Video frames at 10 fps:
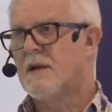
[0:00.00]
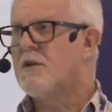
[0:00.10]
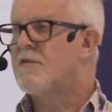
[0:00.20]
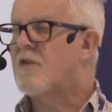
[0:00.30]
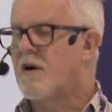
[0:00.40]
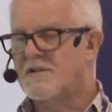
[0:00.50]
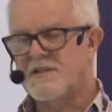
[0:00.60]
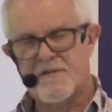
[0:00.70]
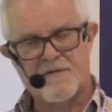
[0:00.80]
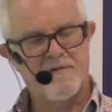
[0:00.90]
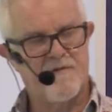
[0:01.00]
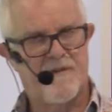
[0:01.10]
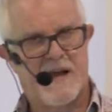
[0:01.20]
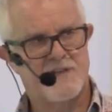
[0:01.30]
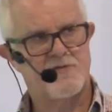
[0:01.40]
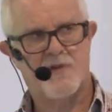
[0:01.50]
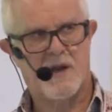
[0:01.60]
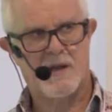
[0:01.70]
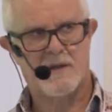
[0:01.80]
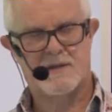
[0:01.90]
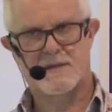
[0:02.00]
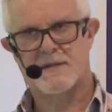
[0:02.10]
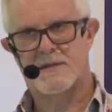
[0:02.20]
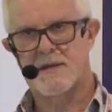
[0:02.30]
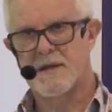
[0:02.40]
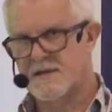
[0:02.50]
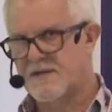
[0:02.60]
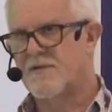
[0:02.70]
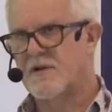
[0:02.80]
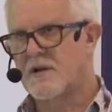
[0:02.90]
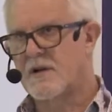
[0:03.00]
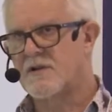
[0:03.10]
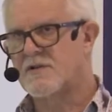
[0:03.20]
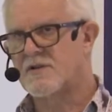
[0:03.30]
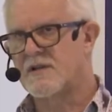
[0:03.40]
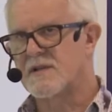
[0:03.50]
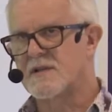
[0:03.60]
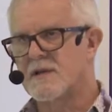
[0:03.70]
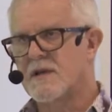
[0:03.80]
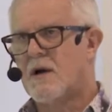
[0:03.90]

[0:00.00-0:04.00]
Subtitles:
You've got different VAT rates in different countries.